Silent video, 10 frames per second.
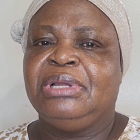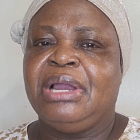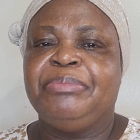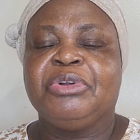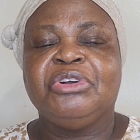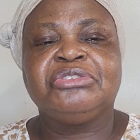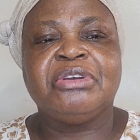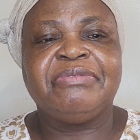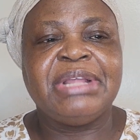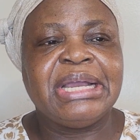And because
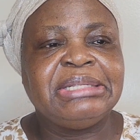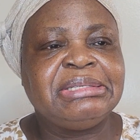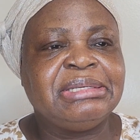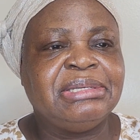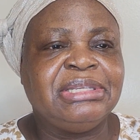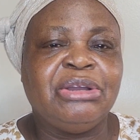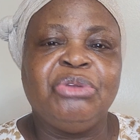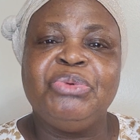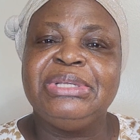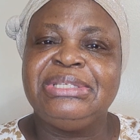of that, they're
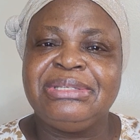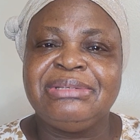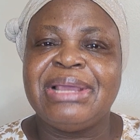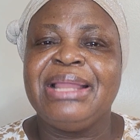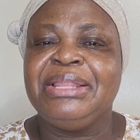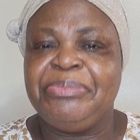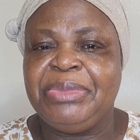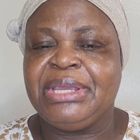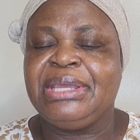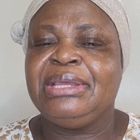always
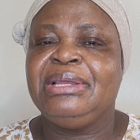anemic.